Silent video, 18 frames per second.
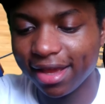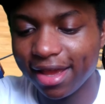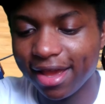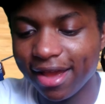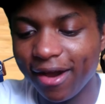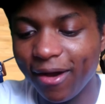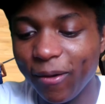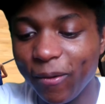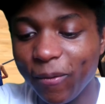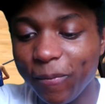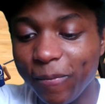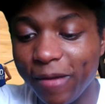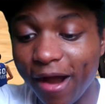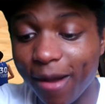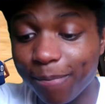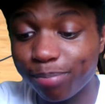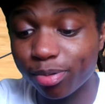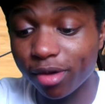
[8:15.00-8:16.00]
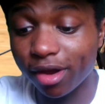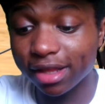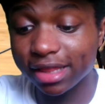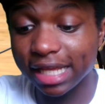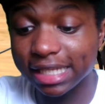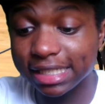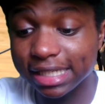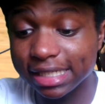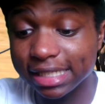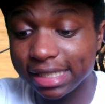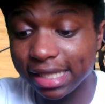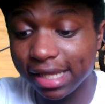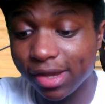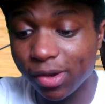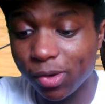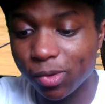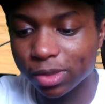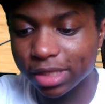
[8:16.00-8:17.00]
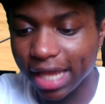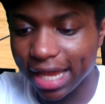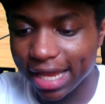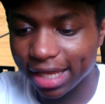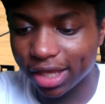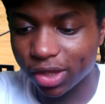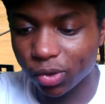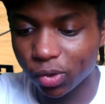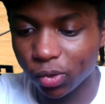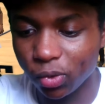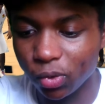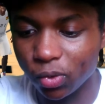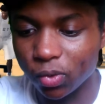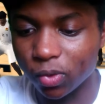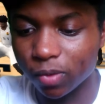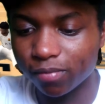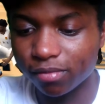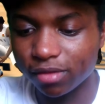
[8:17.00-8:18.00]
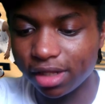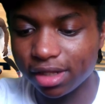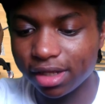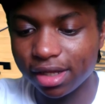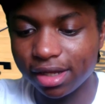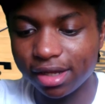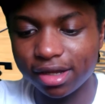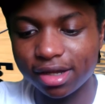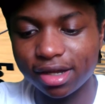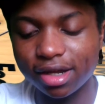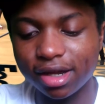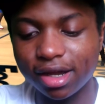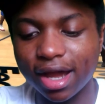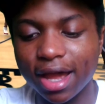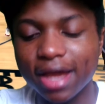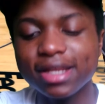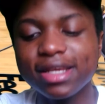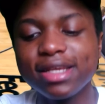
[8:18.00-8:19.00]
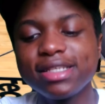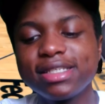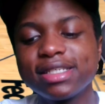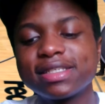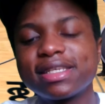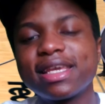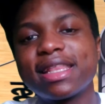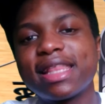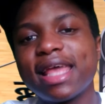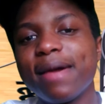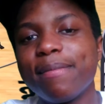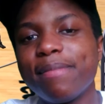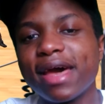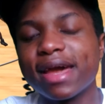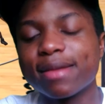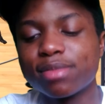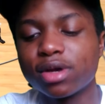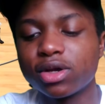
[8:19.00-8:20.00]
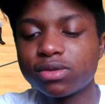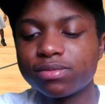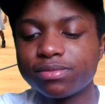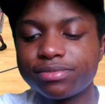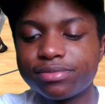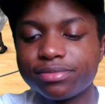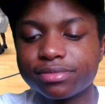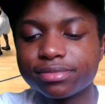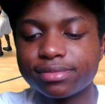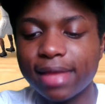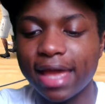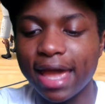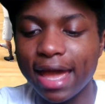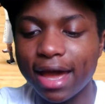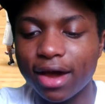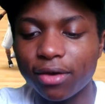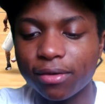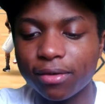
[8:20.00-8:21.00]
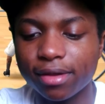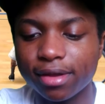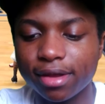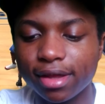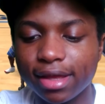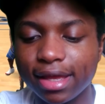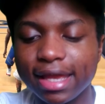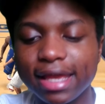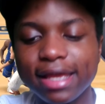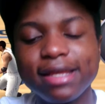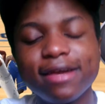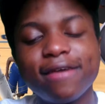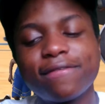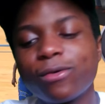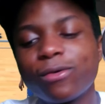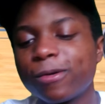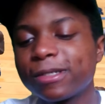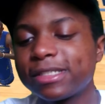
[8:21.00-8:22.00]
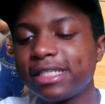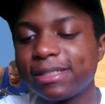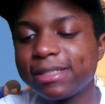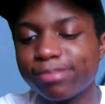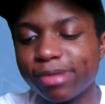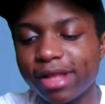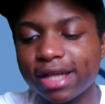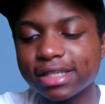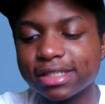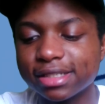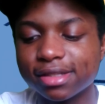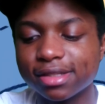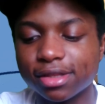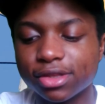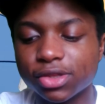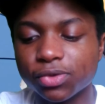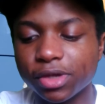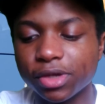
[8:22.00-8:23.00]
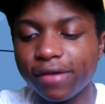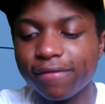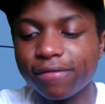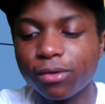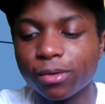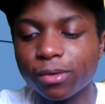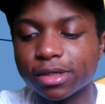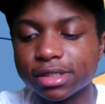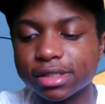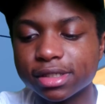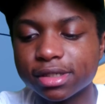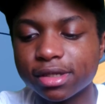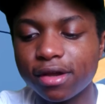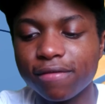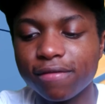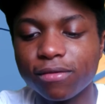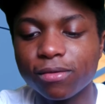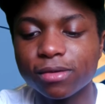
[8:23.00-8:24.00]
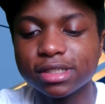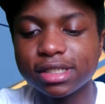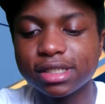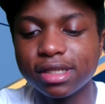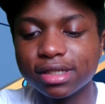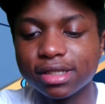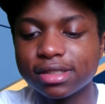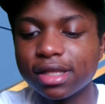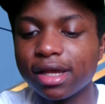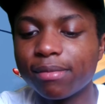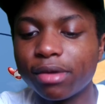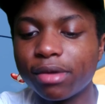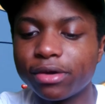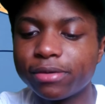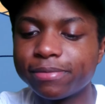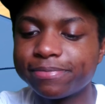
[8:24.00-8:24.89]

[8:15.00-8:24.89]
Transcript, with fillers: Oh, my bro, that's a steal. Thank you. How did he just get that back, bro? How? And he, of course, he splashes the three. Of course. Of course he does that, bro.